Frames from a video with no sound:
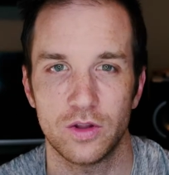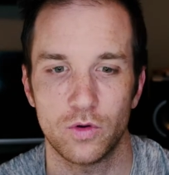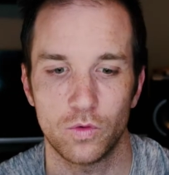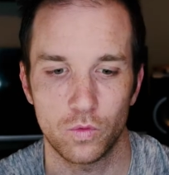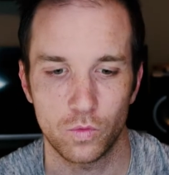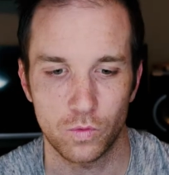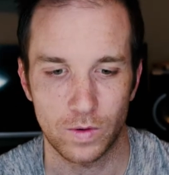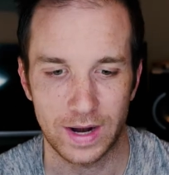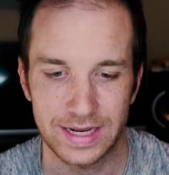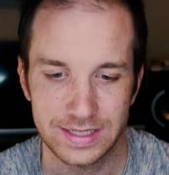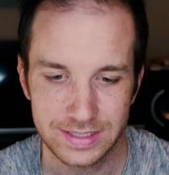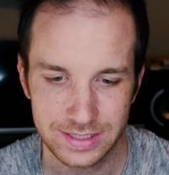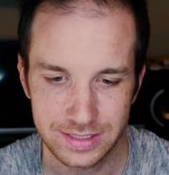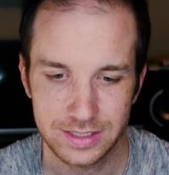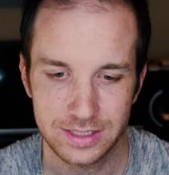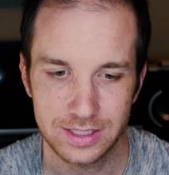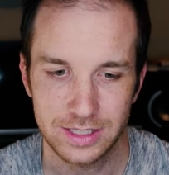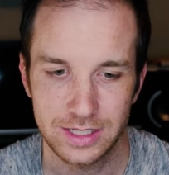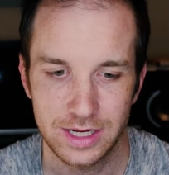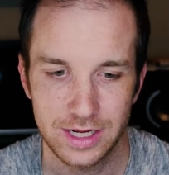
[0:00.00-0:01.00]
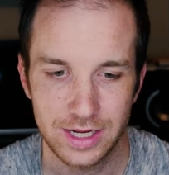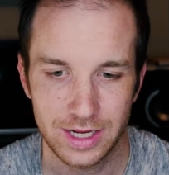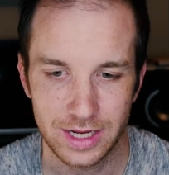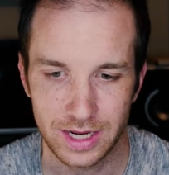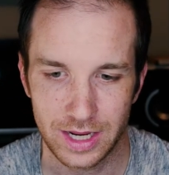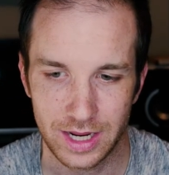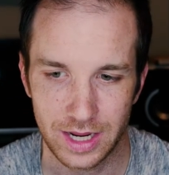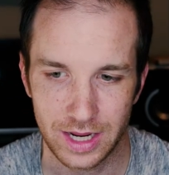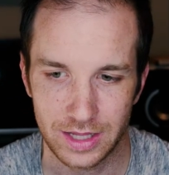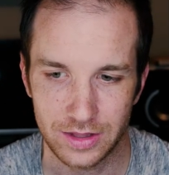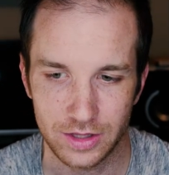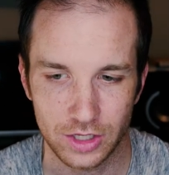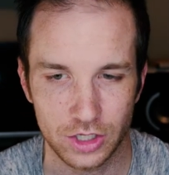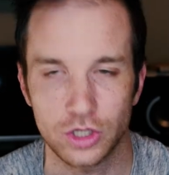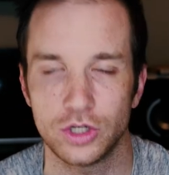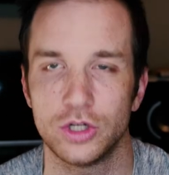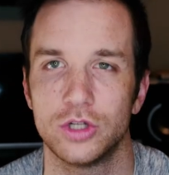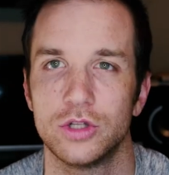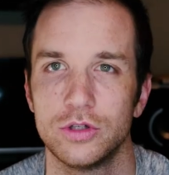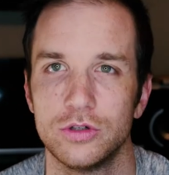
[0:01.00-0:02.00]
rest in the
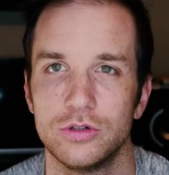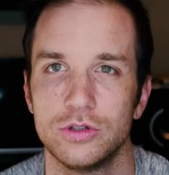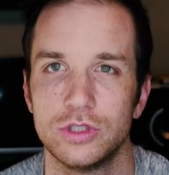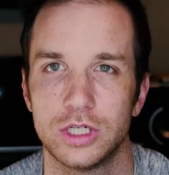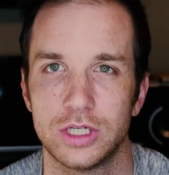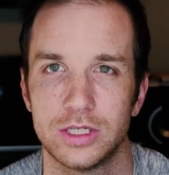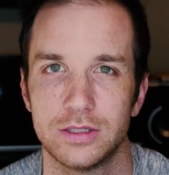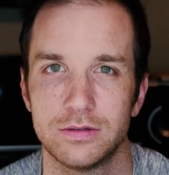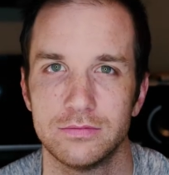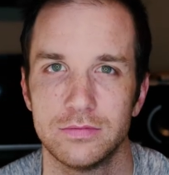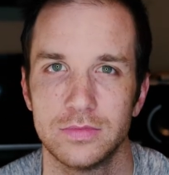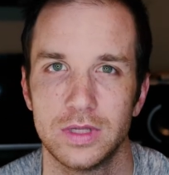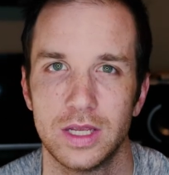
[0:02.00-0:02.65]
conclusion